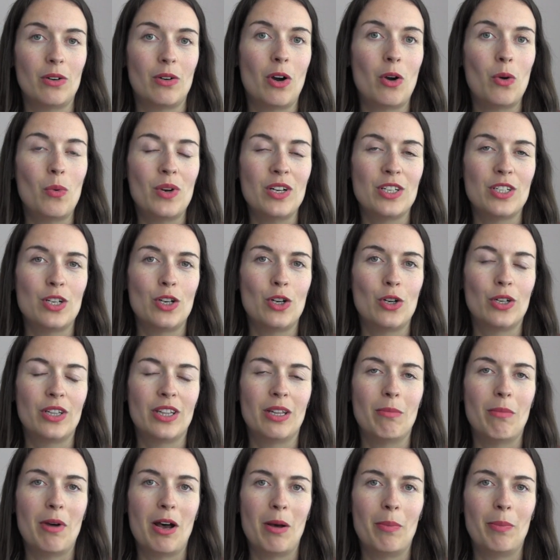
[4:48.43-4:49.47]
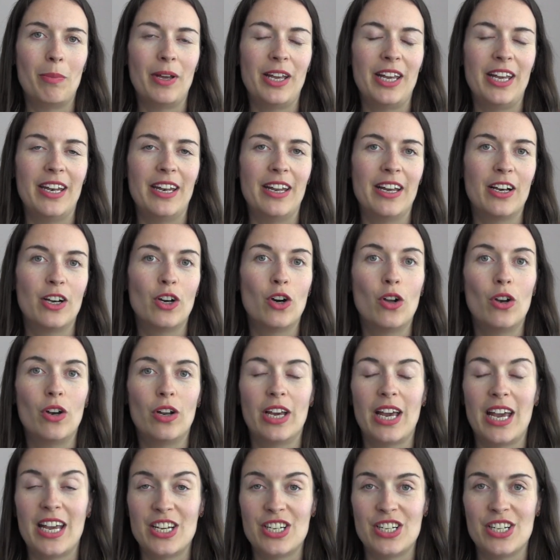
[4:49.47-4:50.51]
always look them up in a
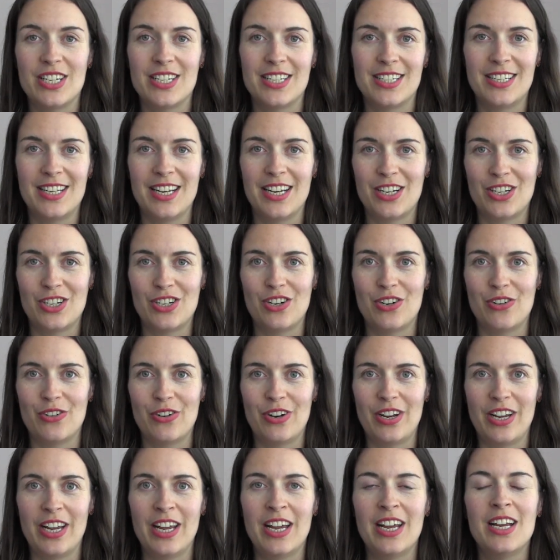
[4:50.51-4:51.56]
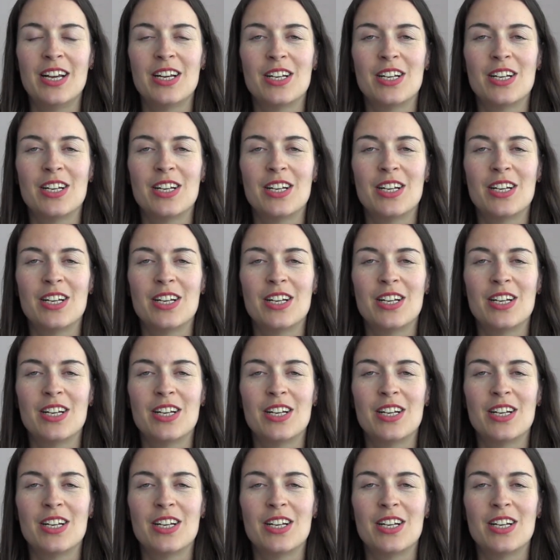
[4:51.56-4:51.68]
collocations dictionary.